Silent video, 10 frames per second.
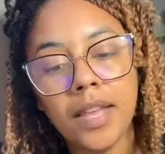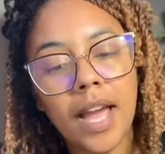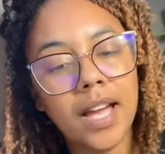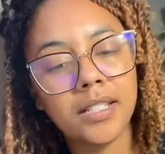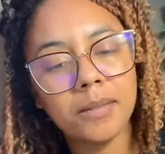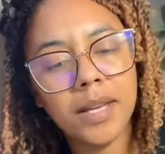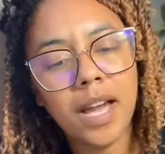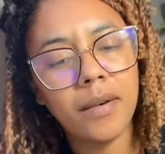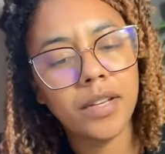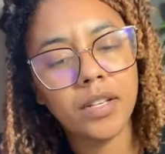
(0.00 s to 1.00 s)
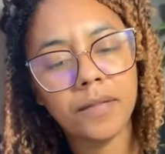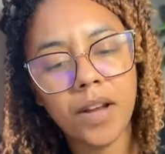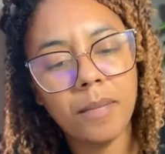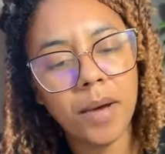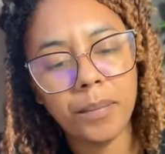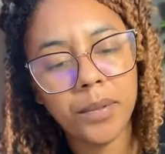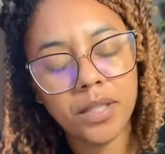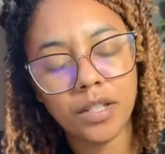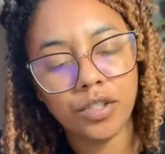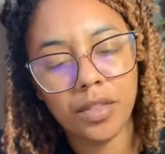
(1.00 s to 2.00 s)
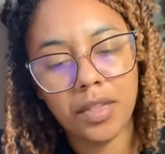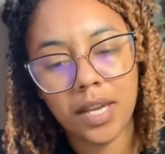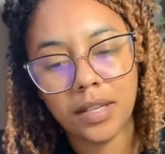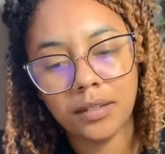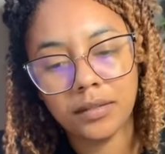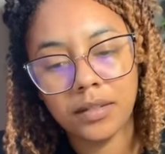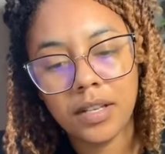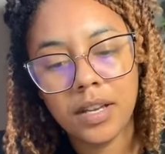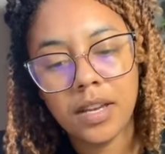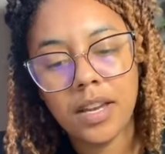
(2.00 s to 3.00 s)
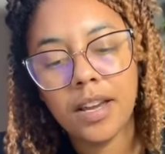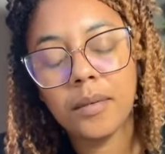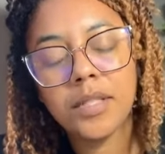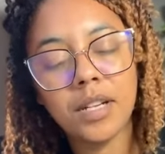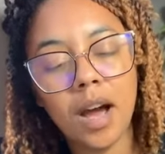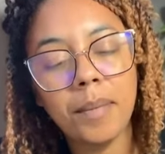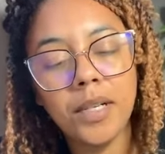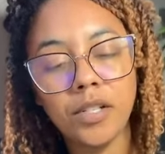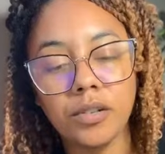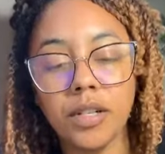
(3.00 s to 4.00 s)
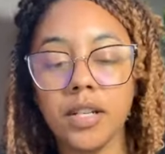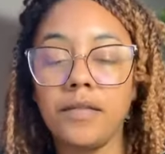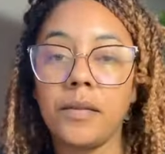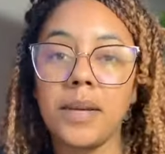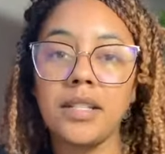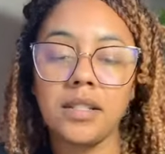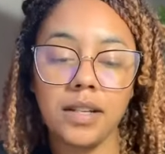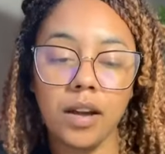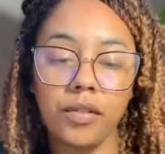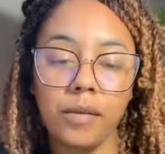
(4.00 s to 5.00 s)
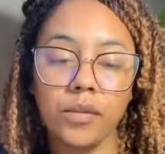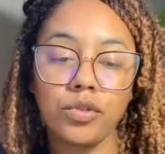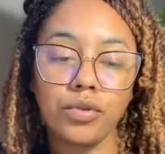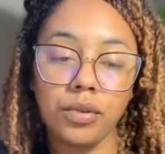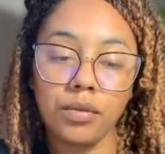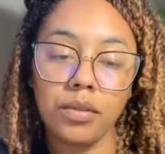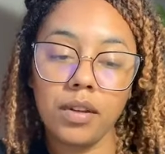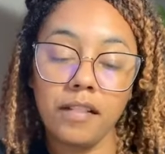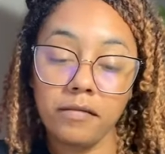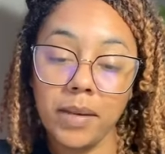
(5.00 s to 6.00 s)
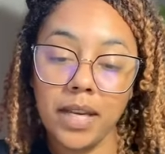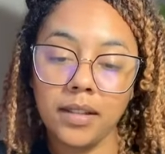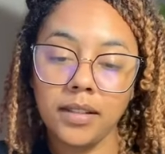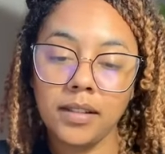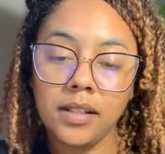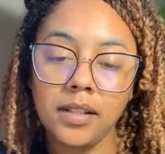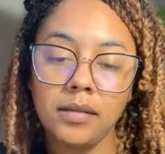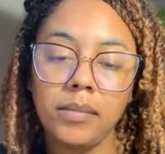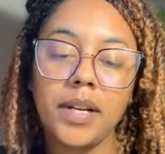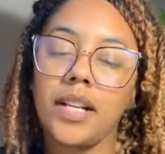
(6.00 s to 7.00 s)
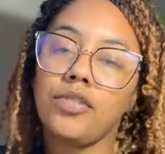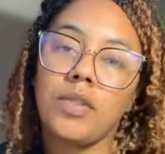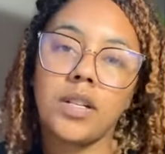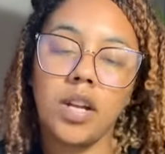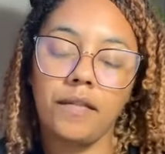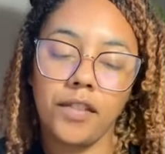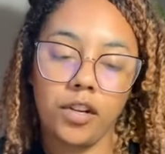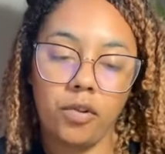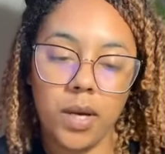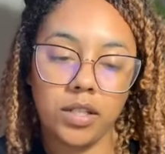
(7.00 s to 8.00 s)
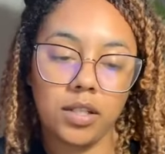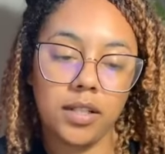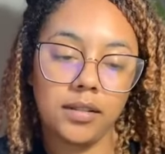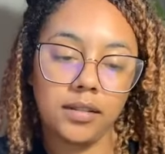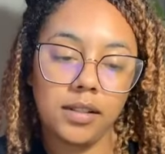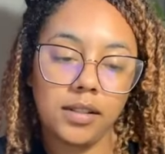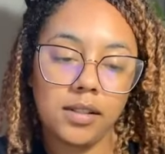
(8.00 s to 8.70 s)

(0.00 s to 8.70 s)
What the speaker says: They asked me how I could have come up with such a thing. It was an opportunity for me to tell them the truth of me, but I shrugged off their question.